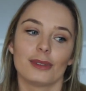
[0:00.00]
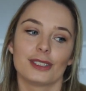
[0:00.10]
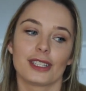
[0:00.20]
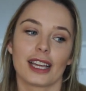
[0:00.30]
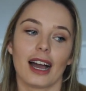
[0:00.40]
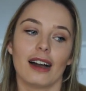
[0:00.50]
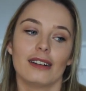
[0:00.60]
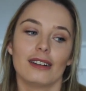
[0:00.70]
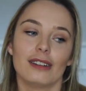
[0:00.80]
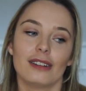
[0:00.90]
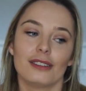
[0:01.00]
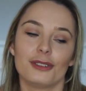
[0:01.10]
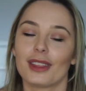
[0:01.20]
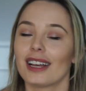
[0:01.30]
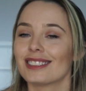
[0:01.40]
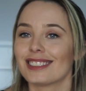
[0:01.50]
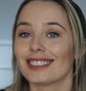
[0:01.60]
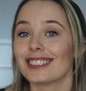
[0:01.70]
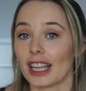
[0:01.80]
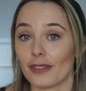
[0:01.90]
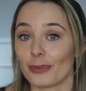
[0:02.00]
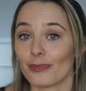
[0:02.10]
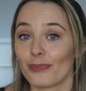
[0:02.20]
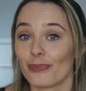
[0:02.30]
So yeah, 2007.